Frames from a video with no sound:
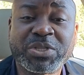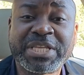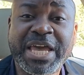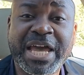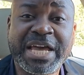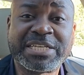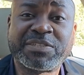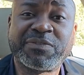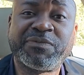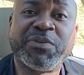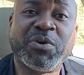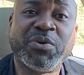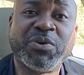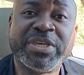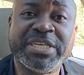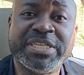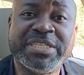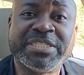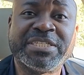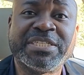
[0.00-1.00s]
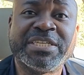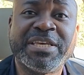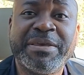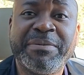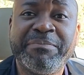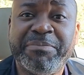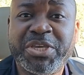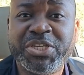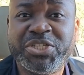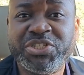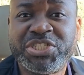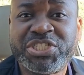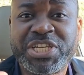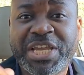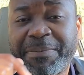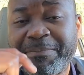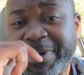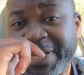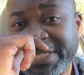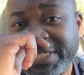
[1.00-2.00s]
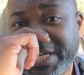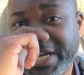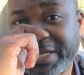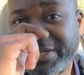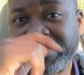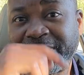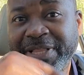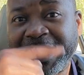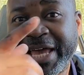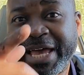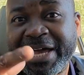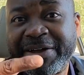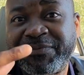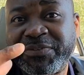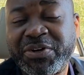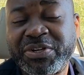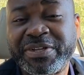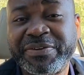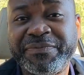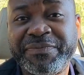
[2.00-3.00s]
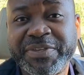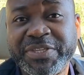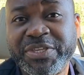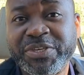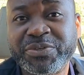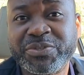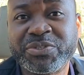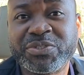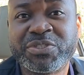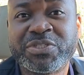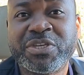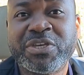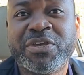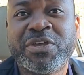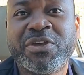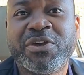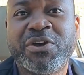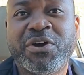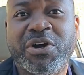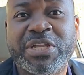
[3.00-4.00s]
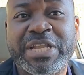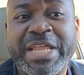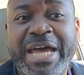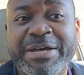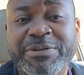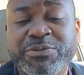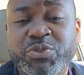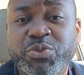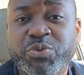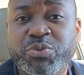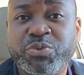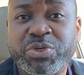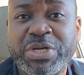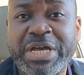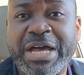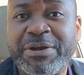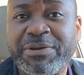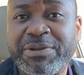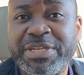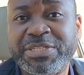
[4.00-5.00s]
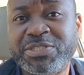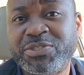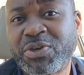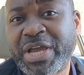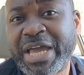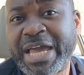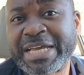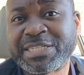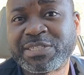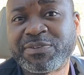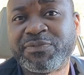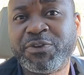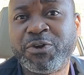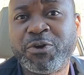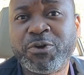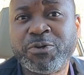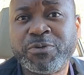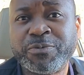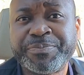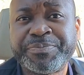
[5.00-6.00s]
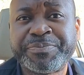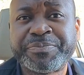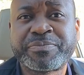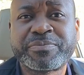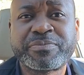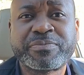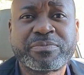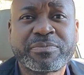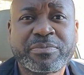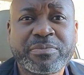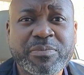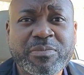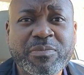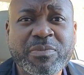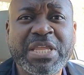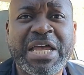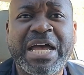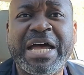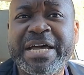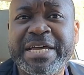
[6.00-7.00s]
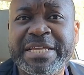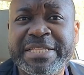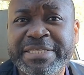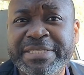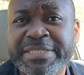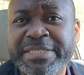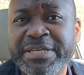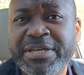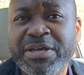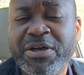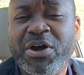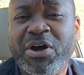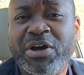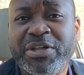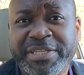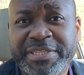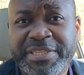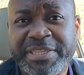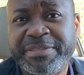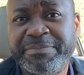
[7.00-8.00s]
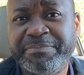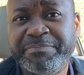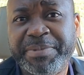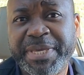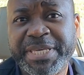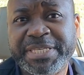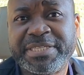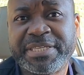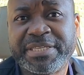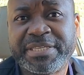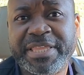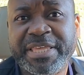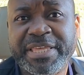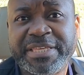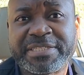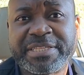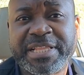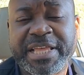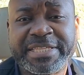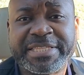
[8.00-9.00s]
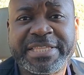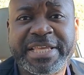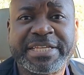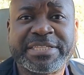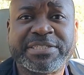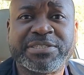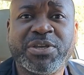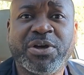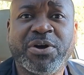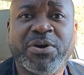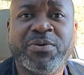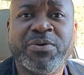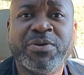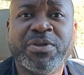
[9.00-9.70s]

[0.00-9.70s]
cash flow is, make sure you check my channel. I have other videos on how to calculate your cash flow and other basic things like that. So